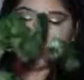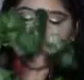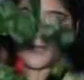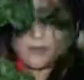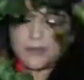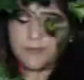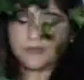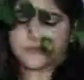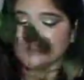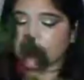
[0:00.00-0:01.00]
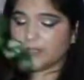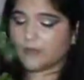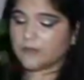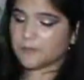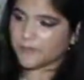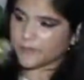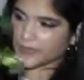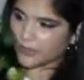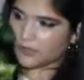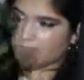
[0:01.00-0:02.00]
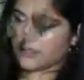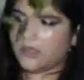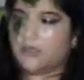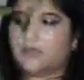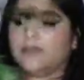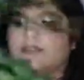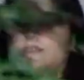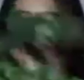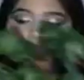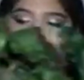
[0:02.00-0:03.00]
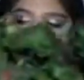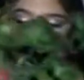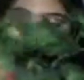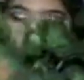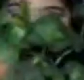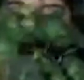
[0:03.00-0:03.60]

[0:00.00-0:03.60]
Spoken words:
my bedroom here, so that I can actually